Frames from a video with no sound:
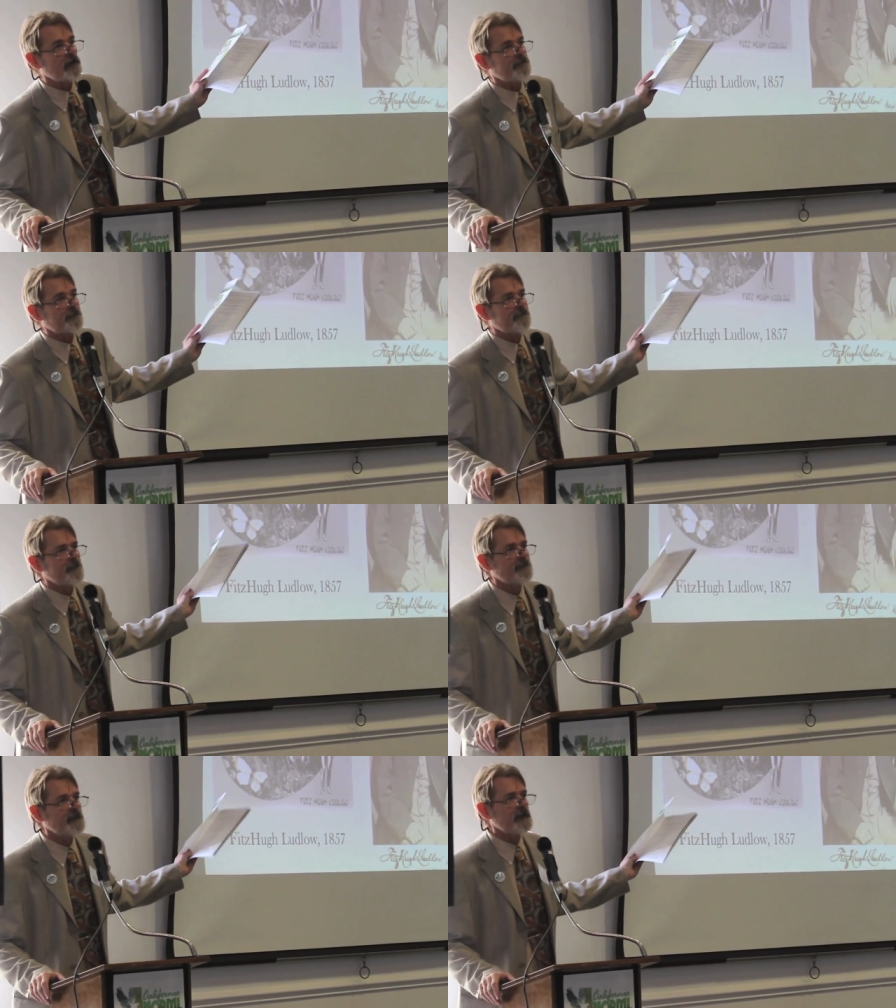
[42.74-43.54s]
good for
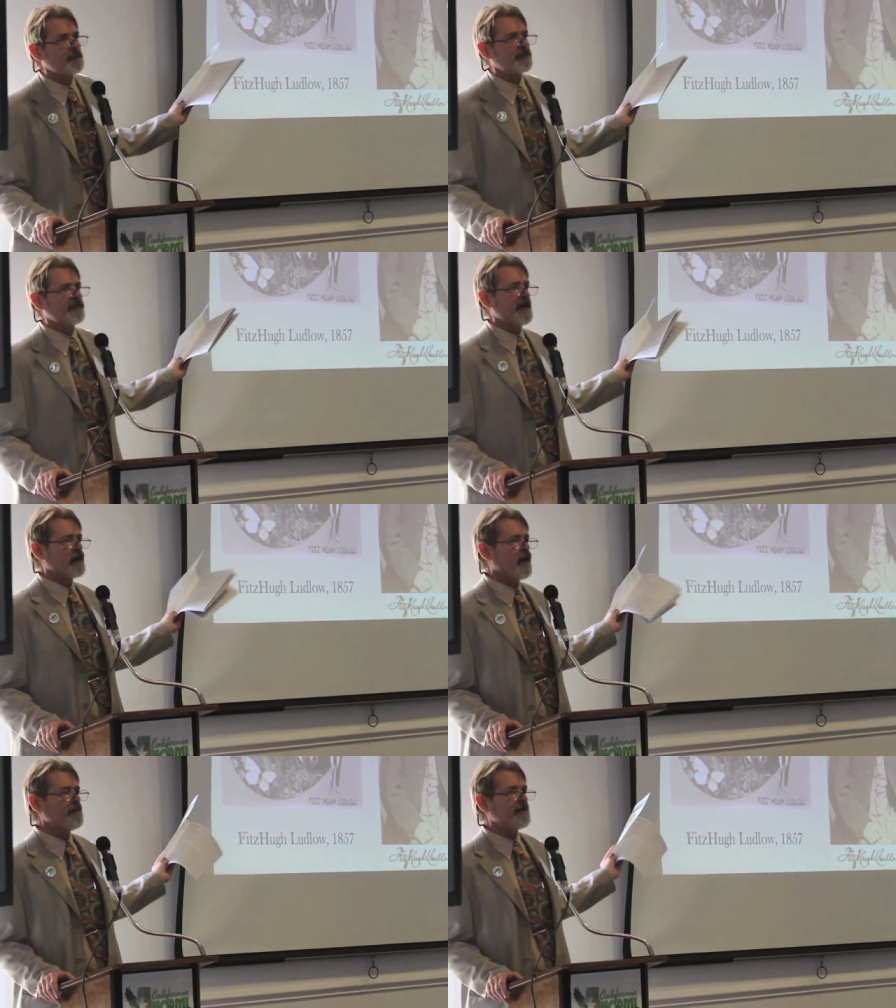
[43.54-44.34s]

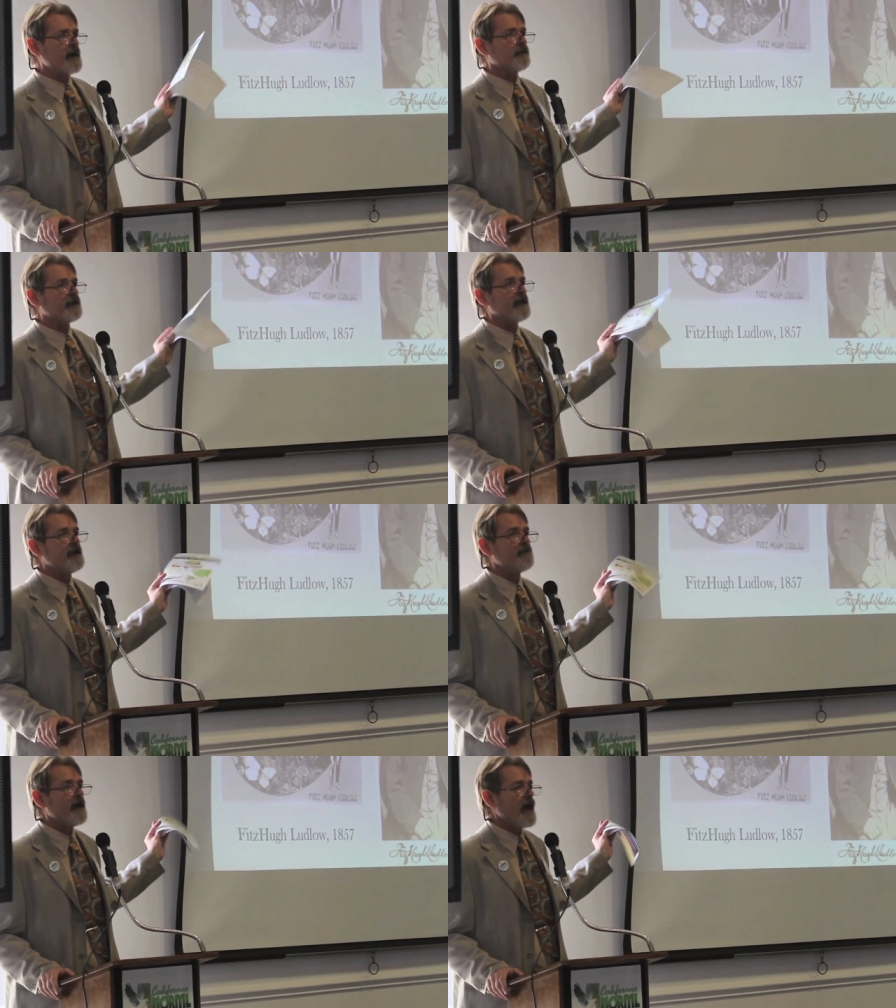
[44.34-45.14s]
15% off, I
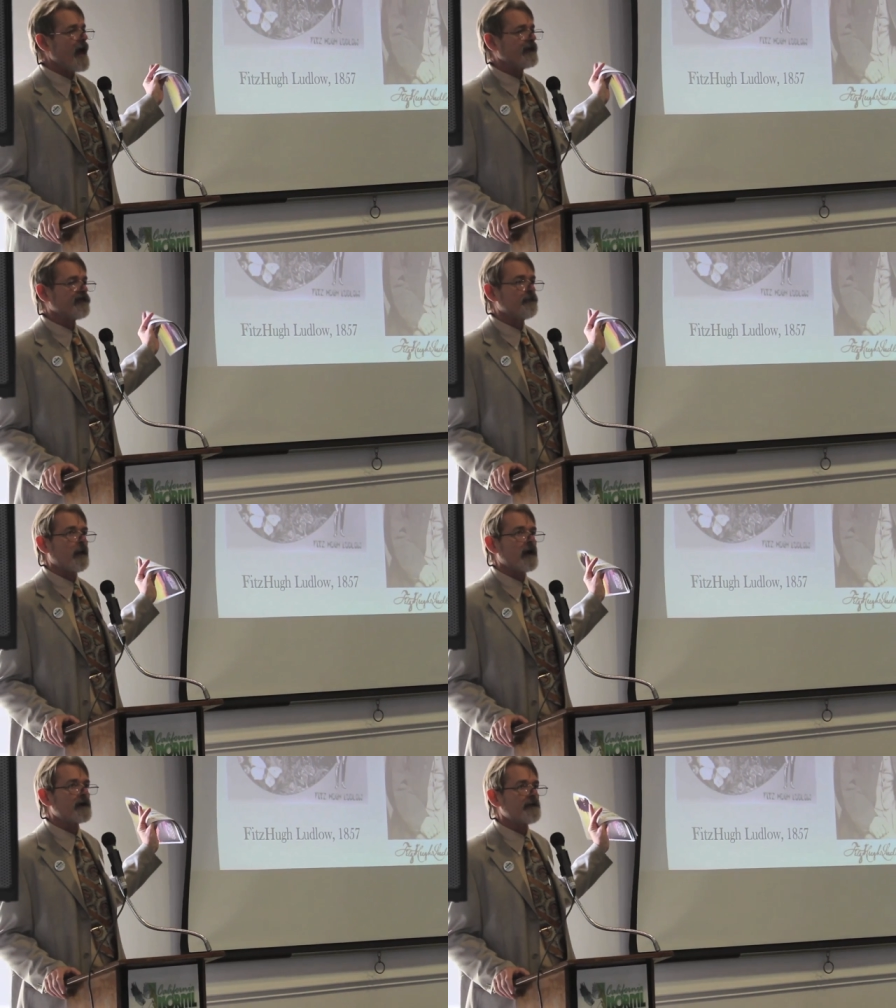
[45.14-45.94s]
believe, at
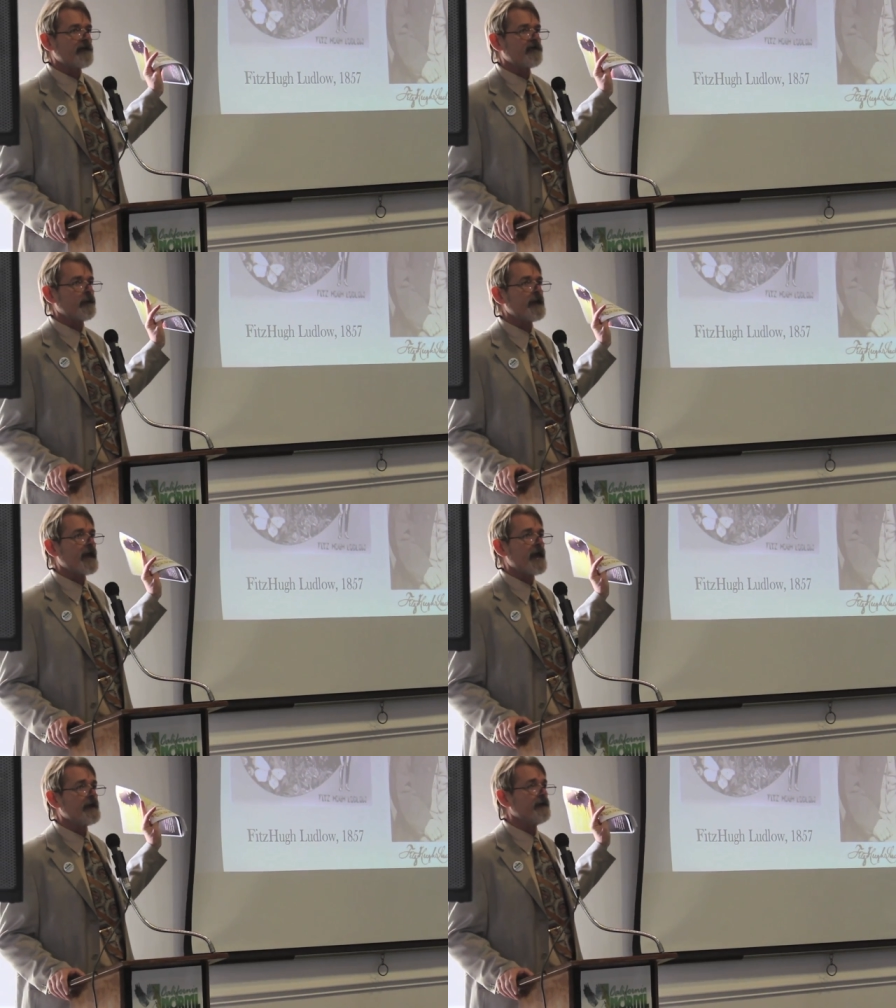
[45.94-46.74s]
Spark this
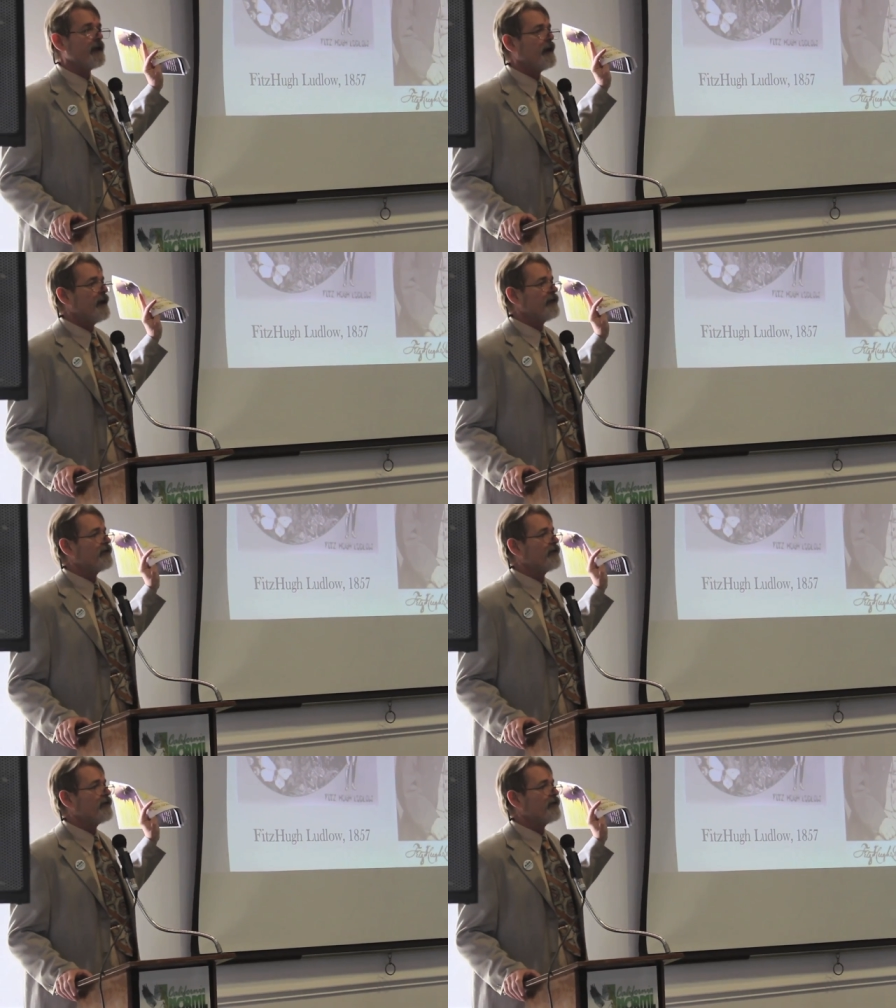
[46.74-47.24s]
weekend.